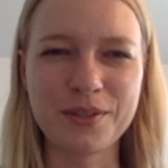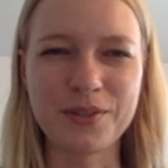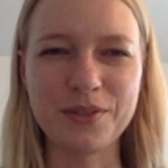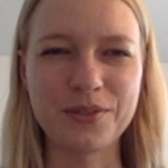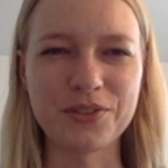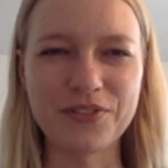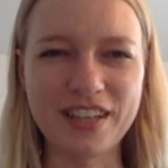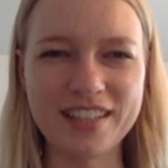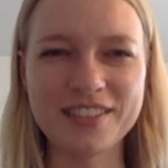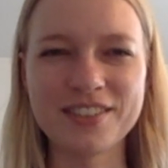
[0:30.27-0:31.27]
good your
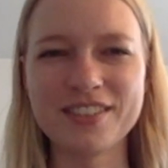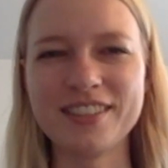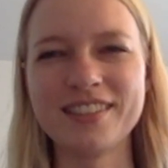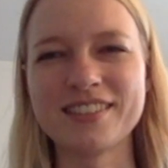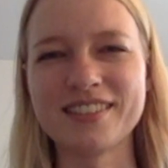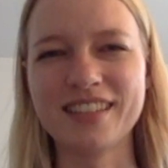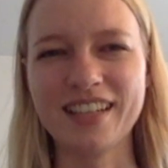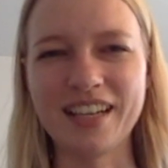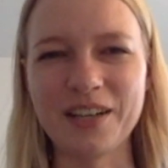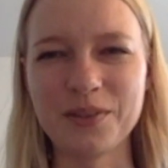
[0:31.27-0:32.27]
advisor is and
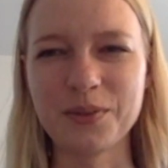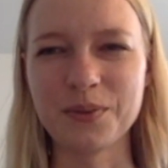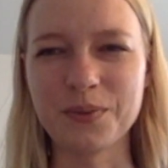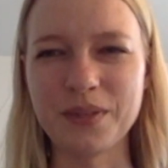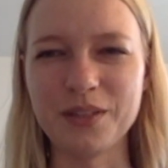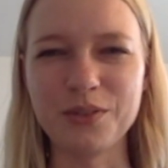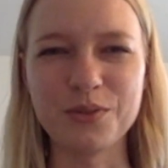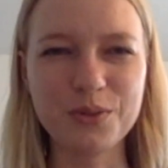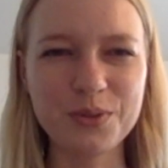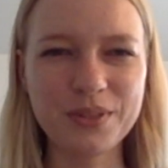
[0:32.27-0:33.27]
like how well you
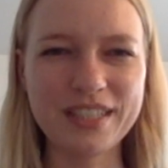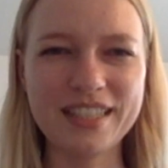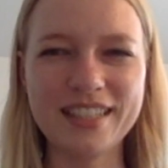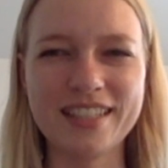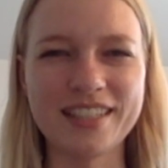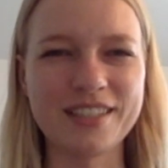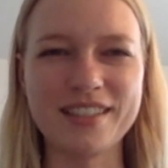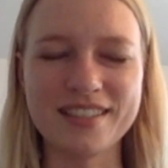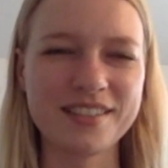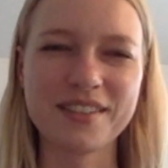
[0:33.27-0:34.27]
do in it, like
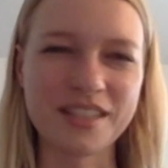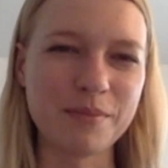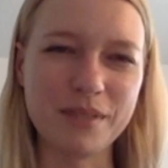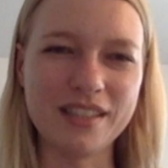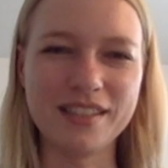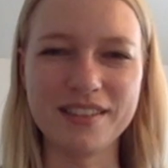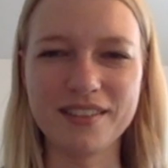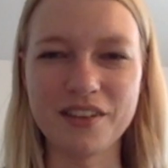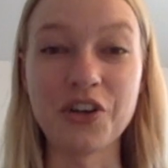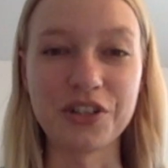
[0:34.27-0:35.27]
it's still gonna be
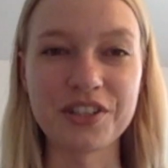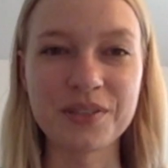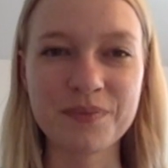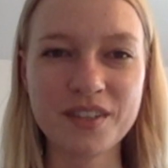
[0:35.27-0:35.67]
hard.